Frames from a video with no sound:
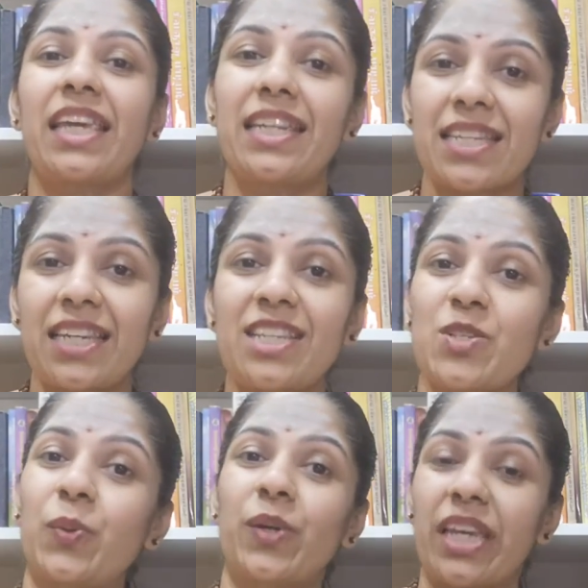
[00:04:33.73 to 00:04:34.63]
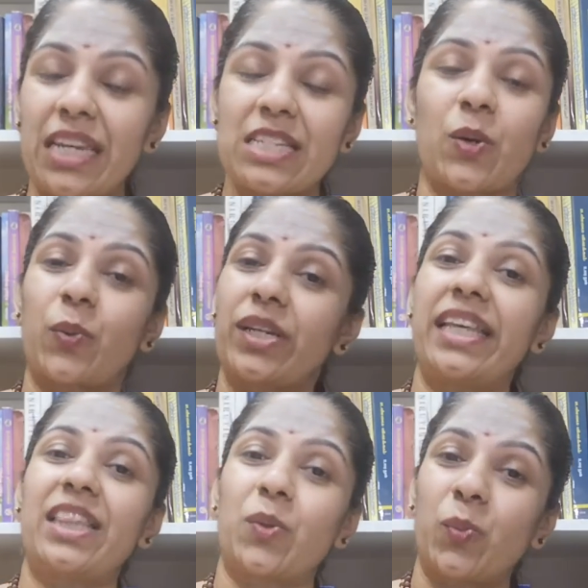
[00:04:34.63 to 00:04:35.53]
It eats
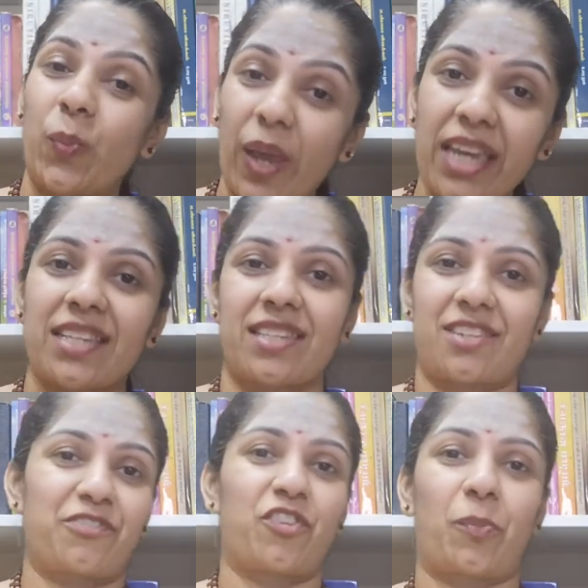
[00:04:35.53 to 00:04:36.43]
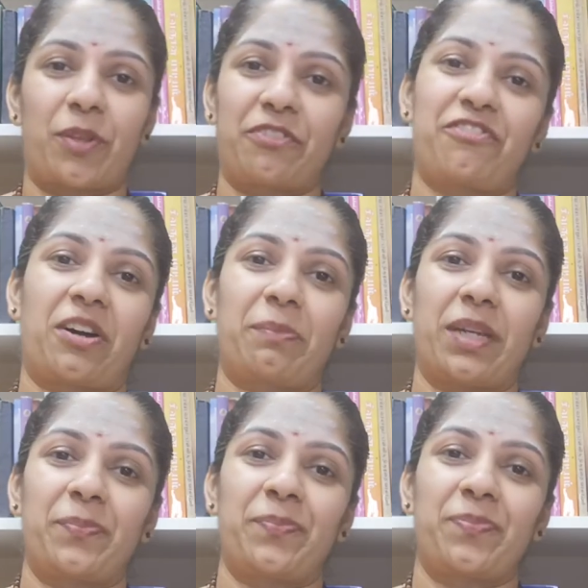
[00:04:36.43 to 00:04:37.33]
only the waste from the farming.